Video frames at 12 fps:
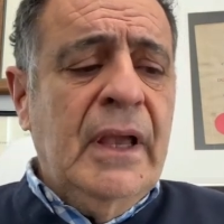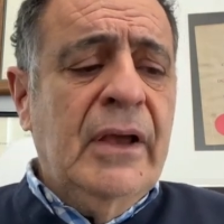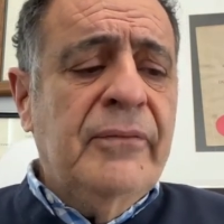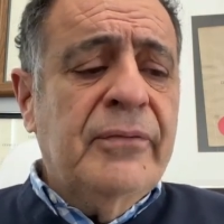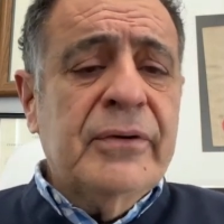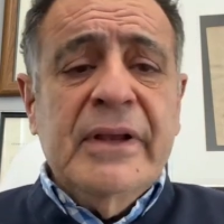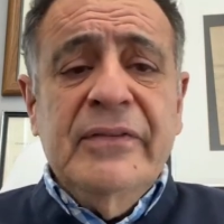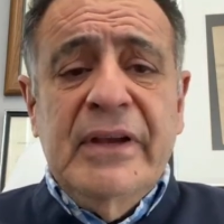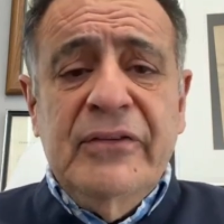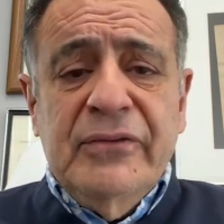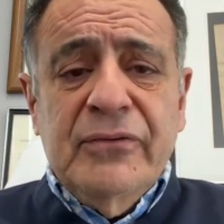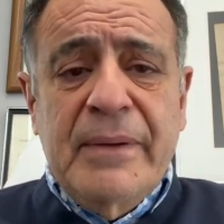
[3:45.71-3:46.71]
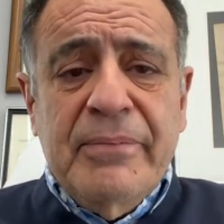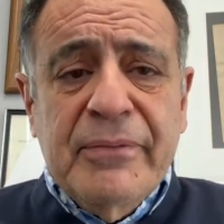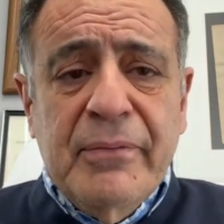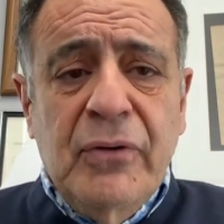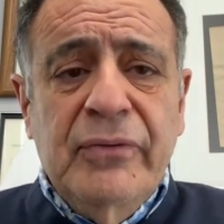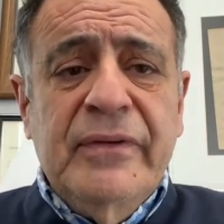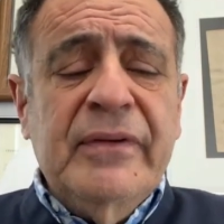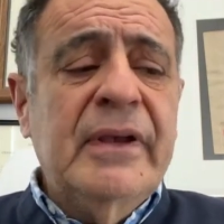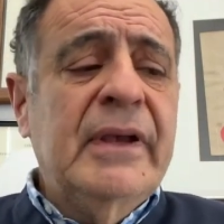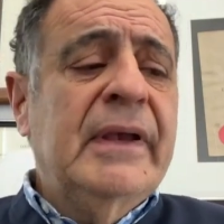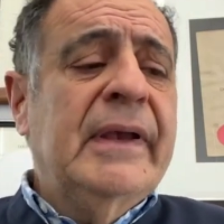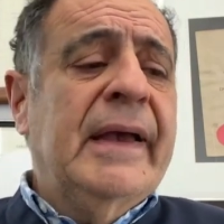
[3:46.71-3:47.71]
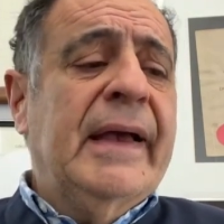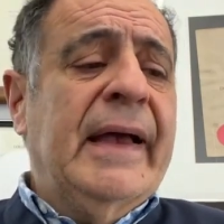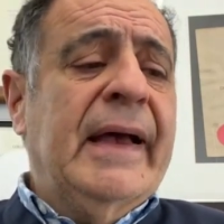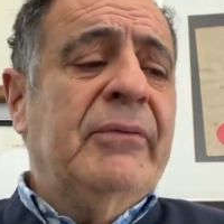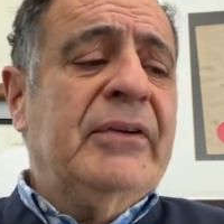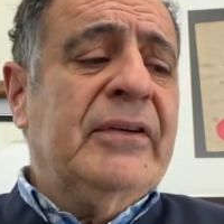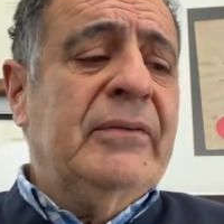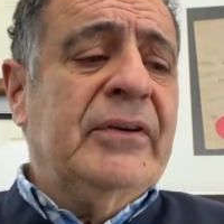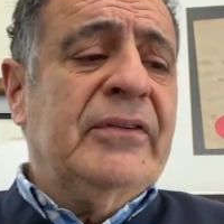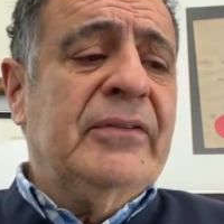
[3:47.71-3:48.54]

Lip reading: for, let's say, strep throats, which